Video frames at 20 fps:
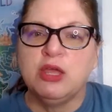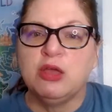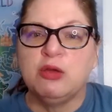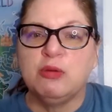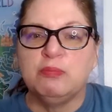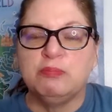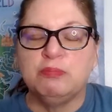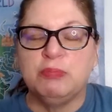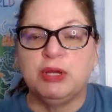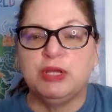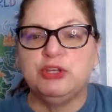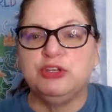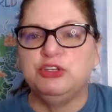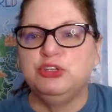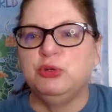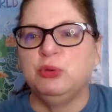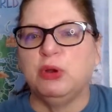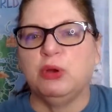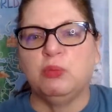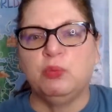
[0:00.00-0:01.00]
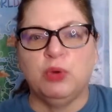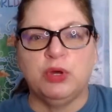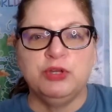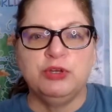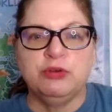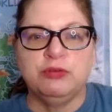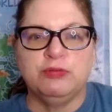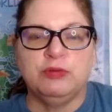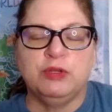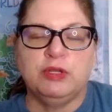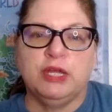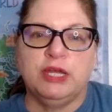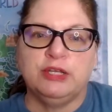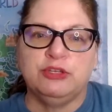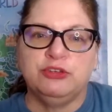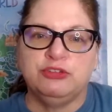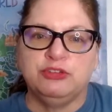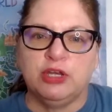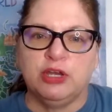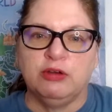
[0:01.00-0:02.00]
but you are wonderful at
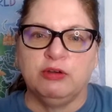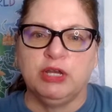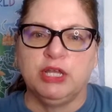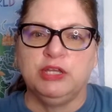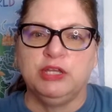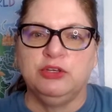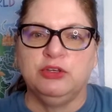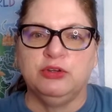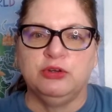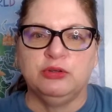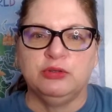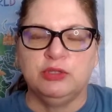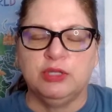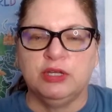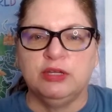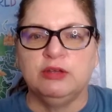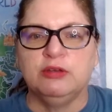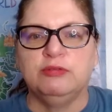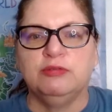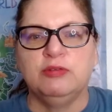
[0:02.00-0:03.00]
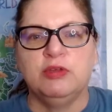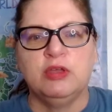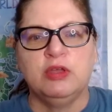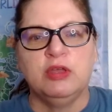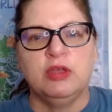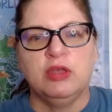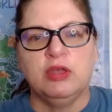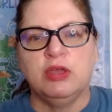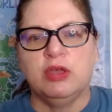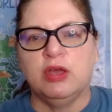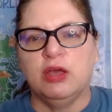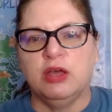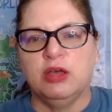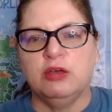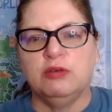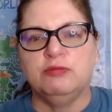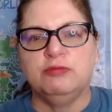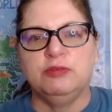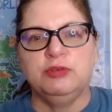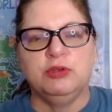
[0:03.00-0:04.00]
sharing your love
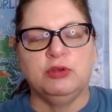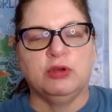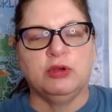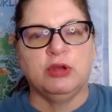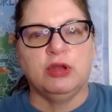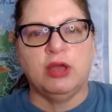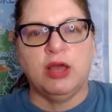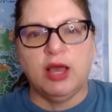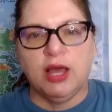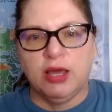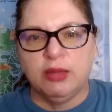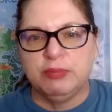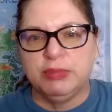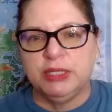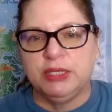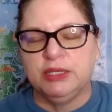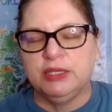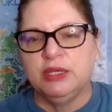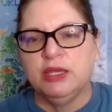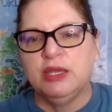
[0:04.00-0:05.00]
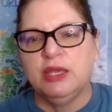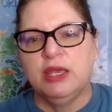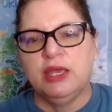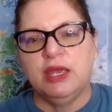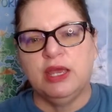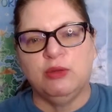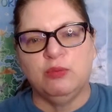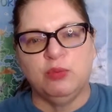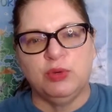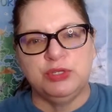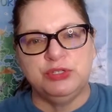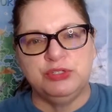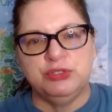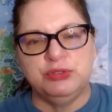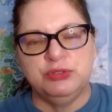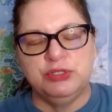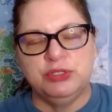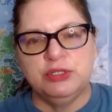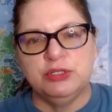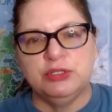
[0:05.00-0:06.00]
of your hobby and what you
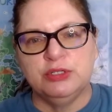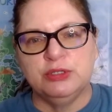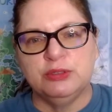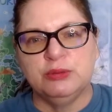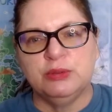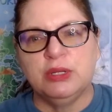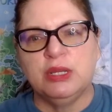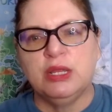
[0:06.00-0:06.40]
do,